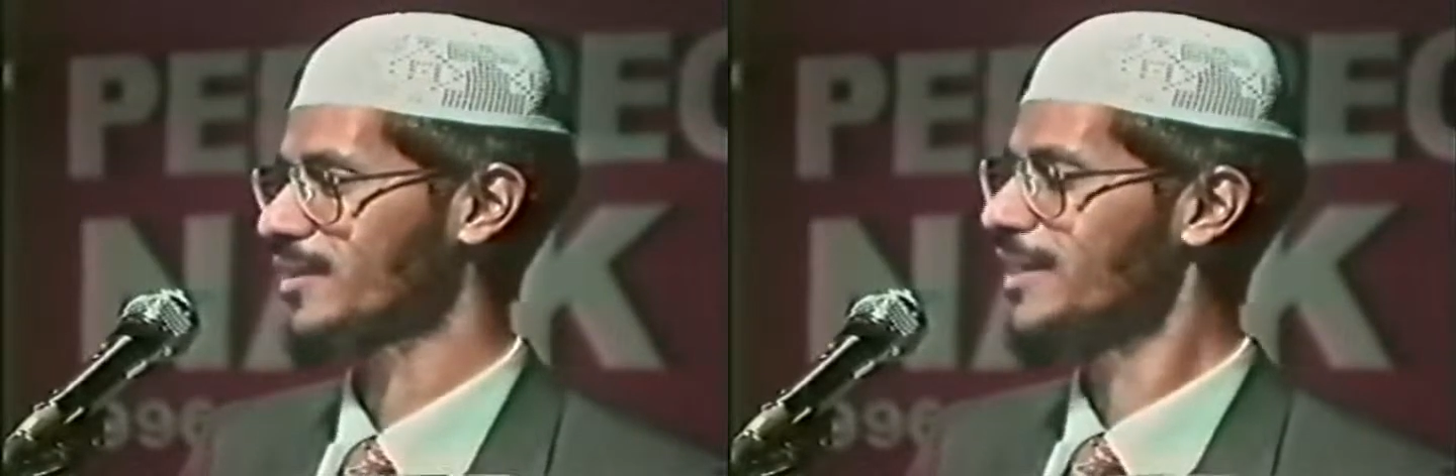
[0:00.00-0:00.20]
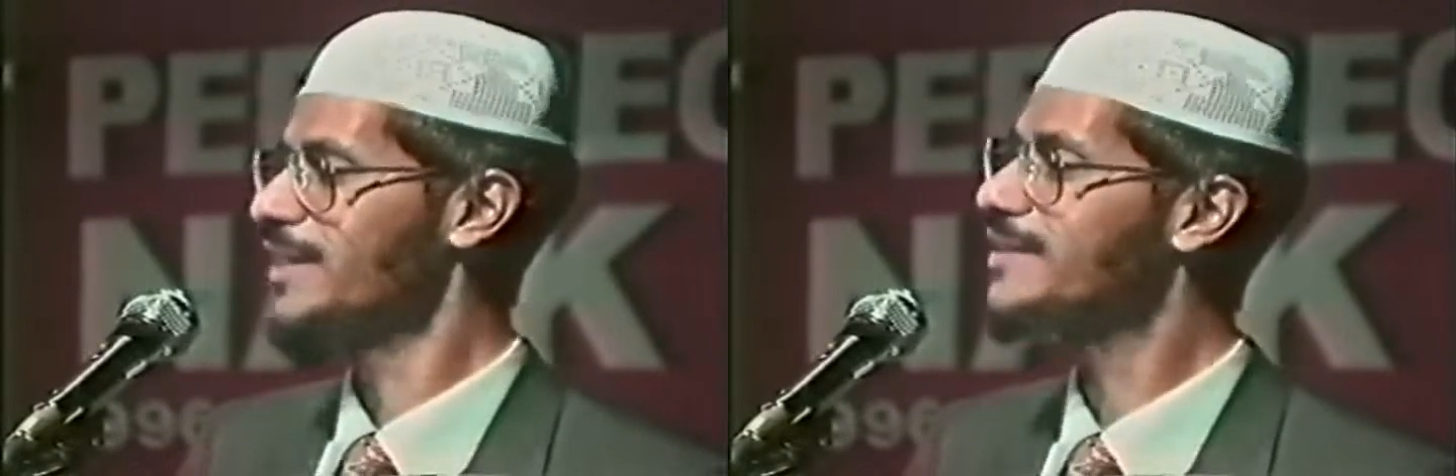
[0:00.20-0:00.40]

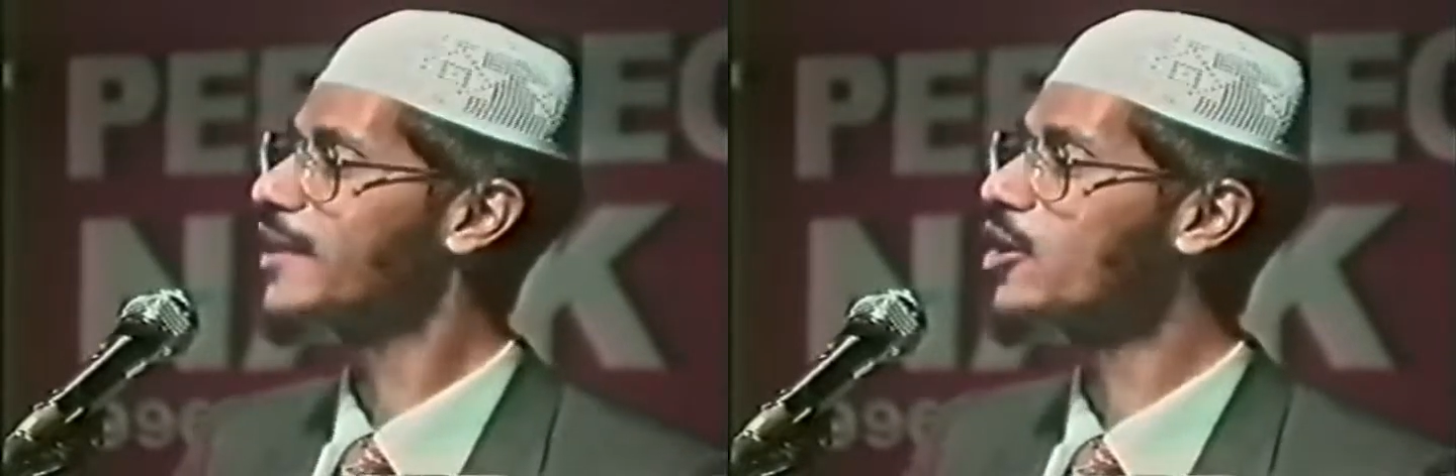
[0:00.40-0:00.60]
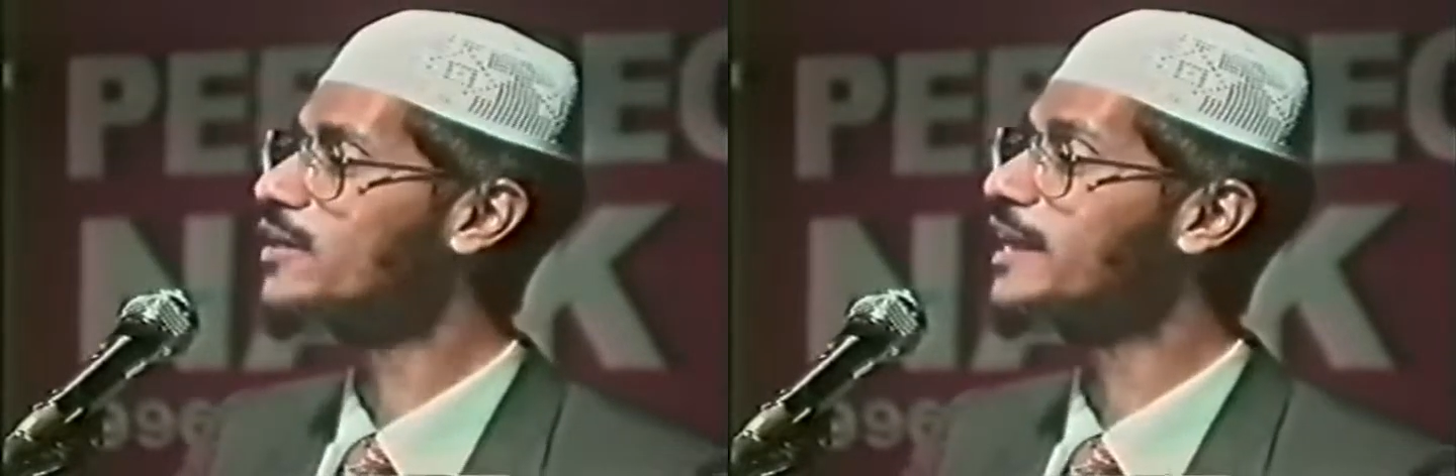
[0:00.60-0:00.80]
He
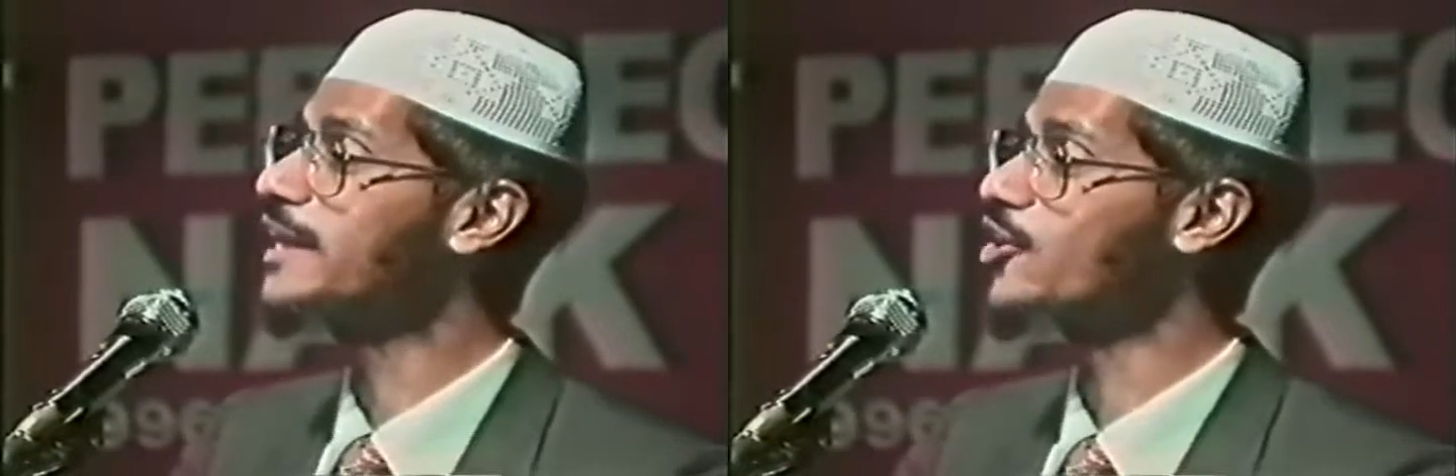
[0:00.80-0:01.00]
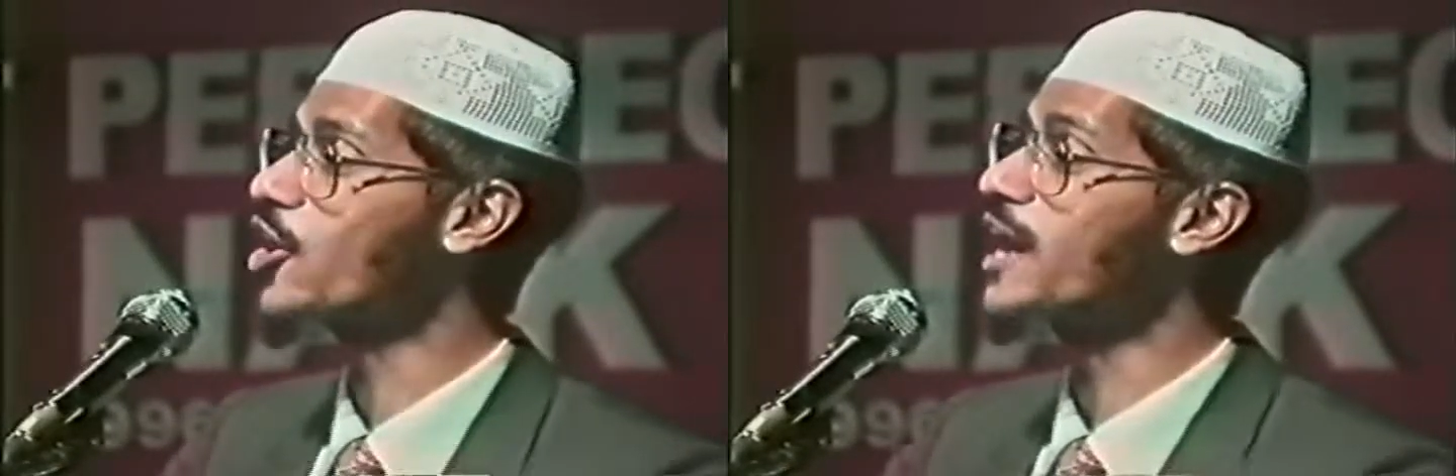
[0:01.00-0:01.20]
cannot
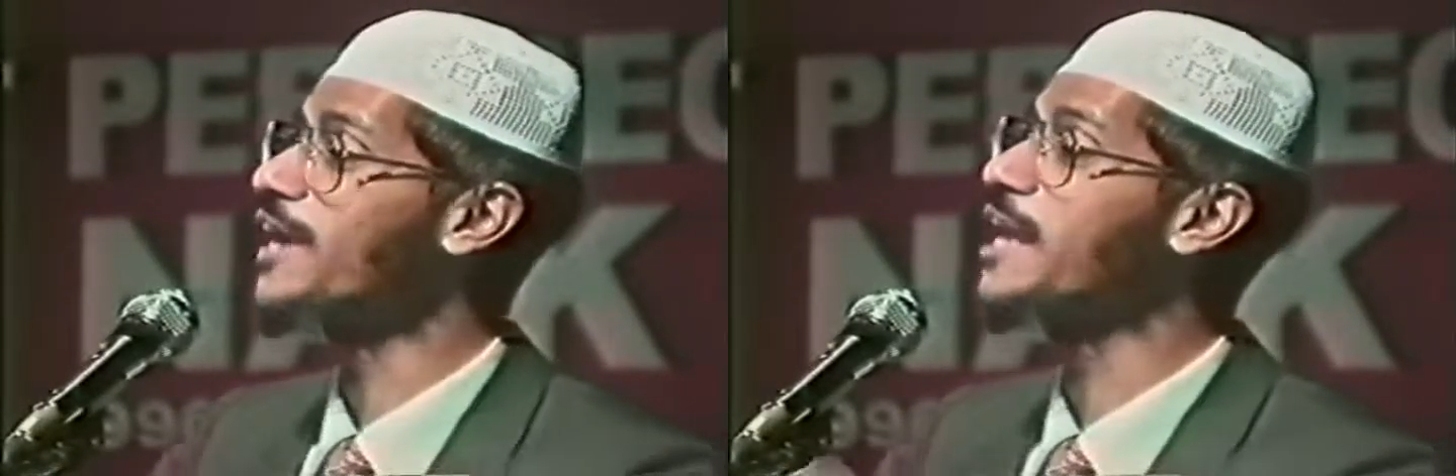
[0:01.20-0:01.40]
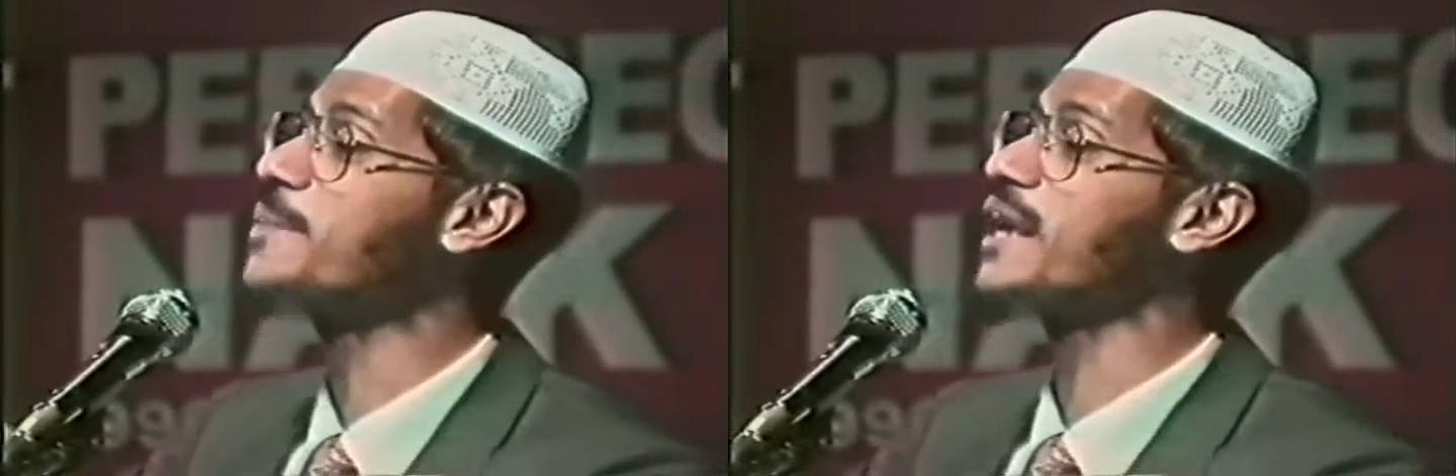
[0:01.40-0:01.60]
later on
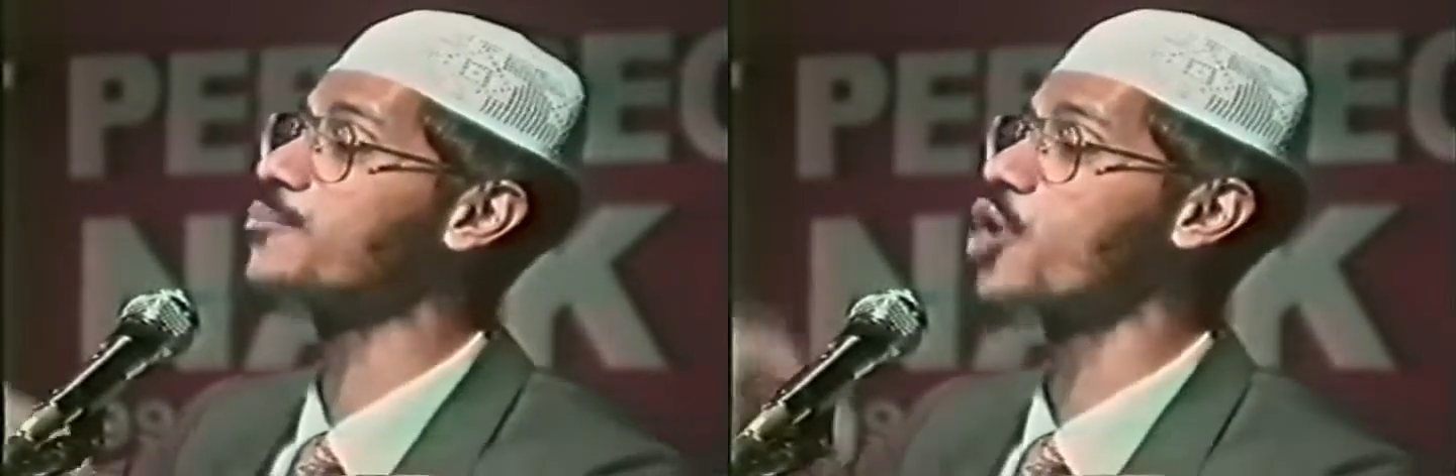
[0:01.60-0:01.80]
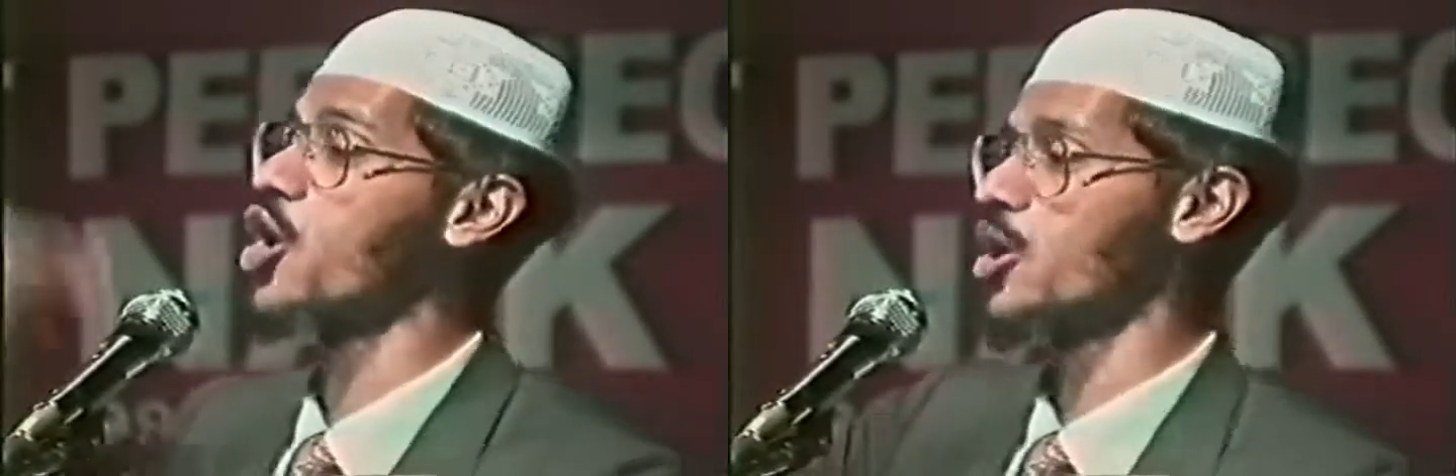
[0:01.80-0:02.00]
again
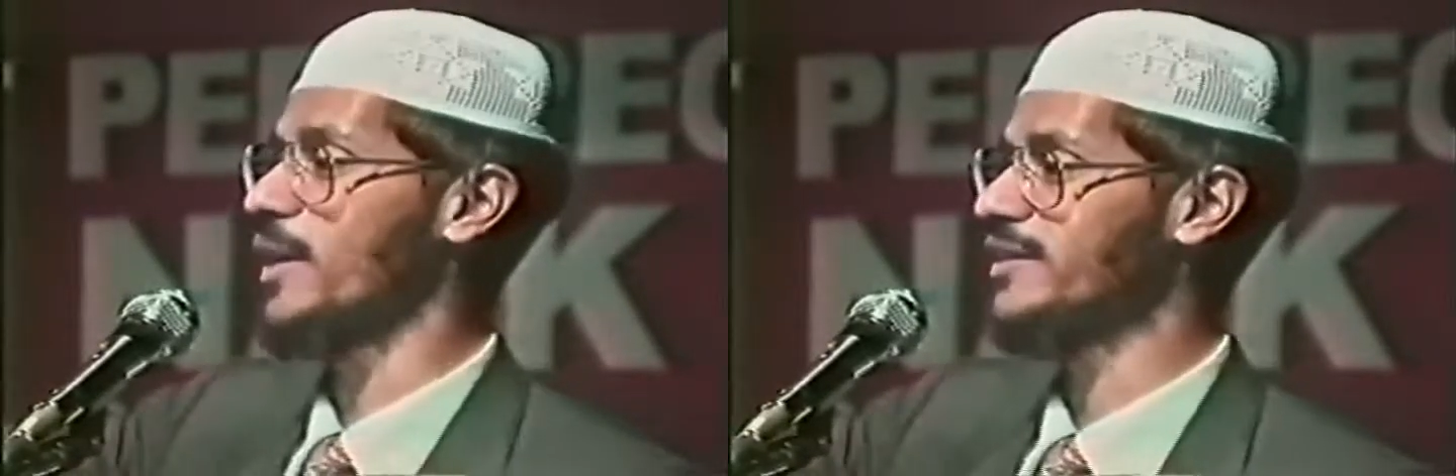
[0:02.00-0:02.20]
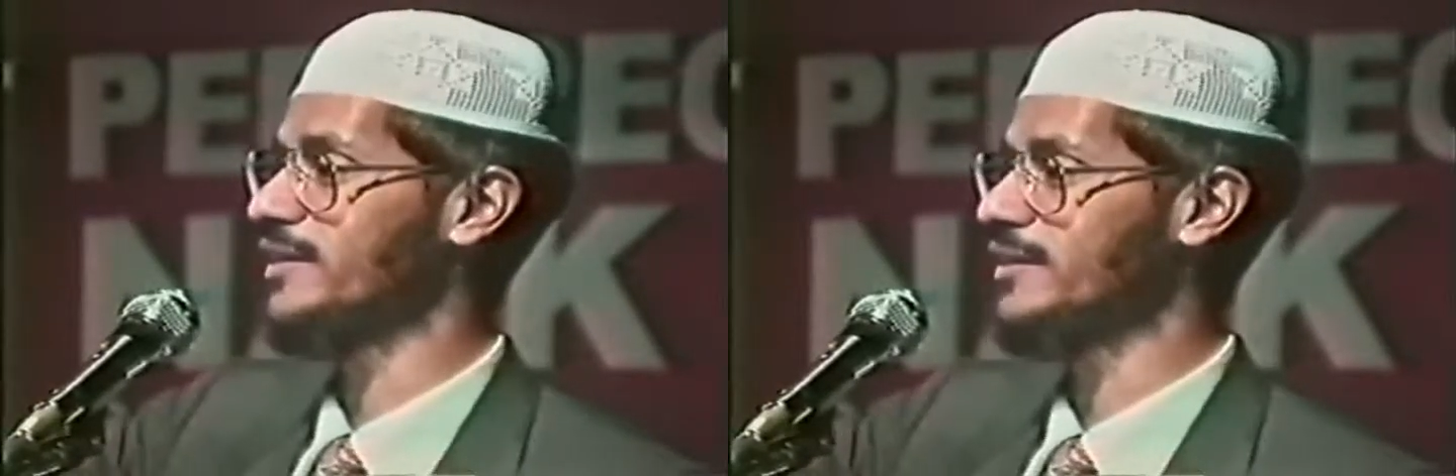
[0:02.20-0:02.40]
become God
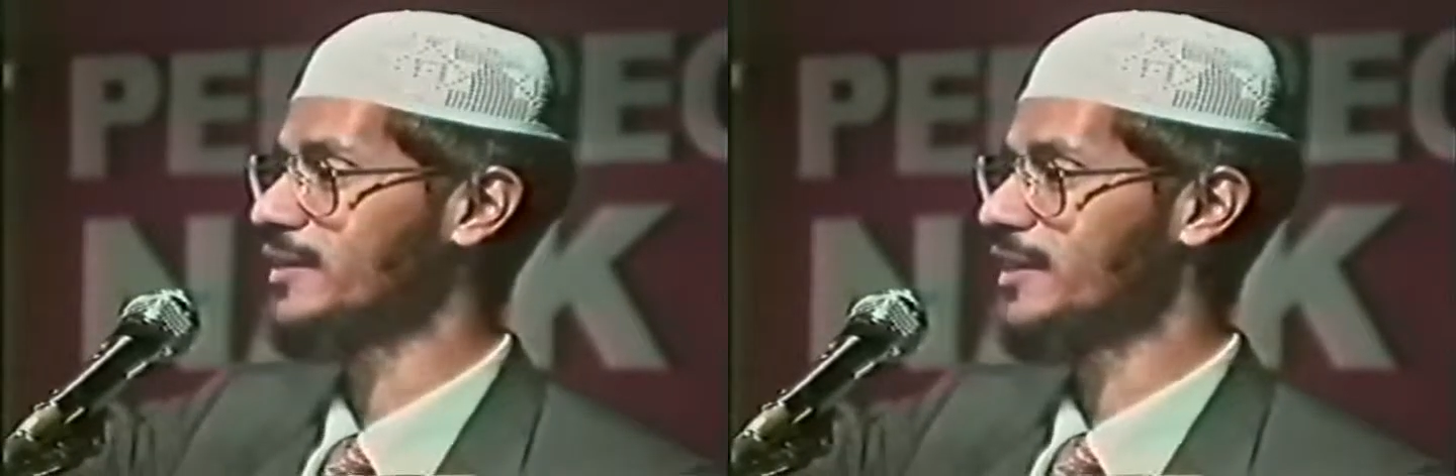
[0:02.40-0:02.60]
Almighty.